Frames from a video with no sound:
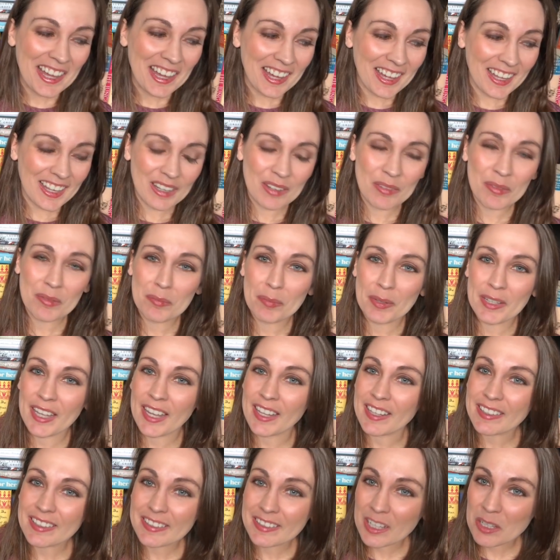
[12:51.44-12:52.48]
Uh, but
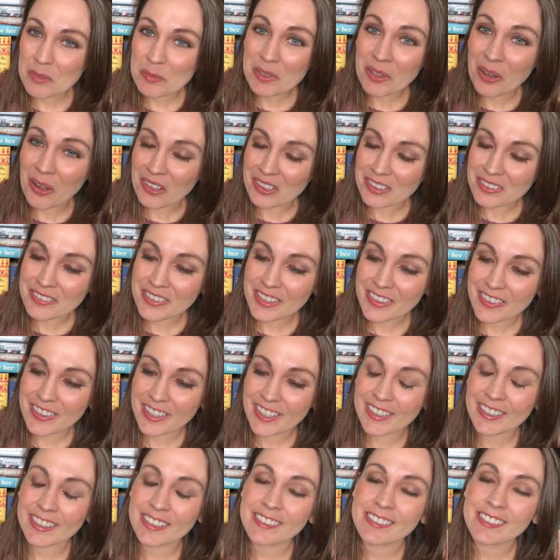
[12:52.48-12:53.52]
yeah, tell me all of the
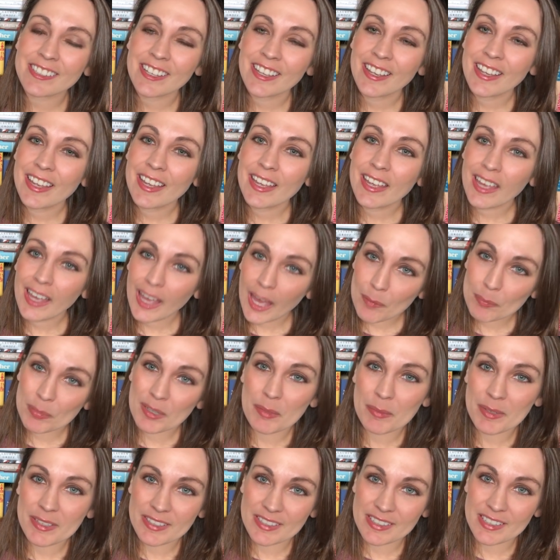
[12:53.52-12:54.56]
things.
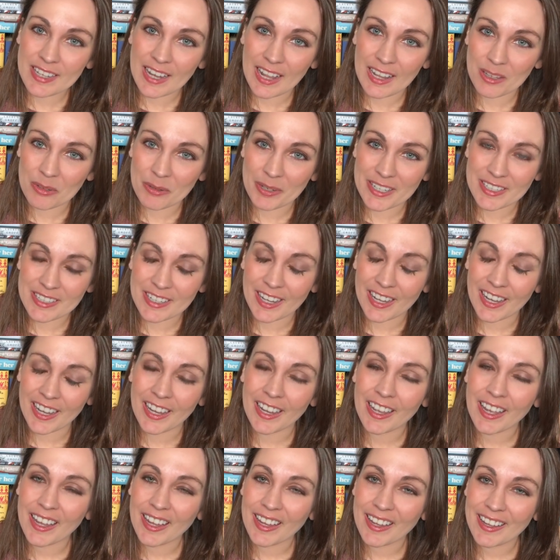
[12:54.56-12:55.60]
Happy Mrs. Dalloway
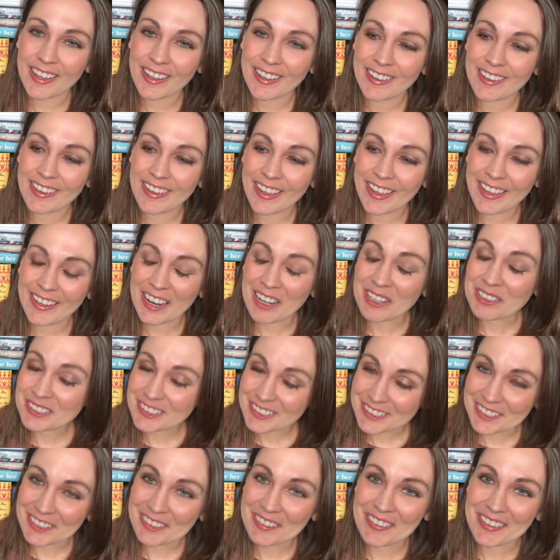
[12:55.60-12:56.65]
Day, and I'll
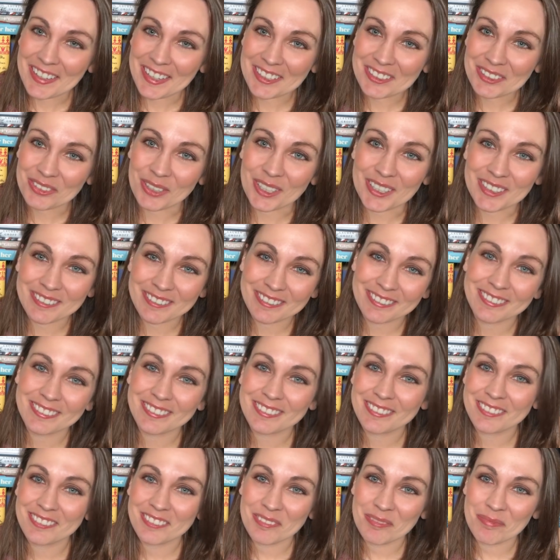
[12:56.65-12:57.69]
see you in the next one.
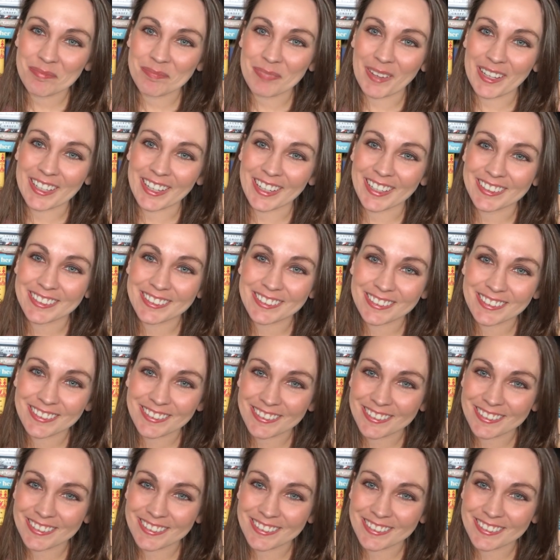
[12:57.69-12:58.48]
Bye, guys.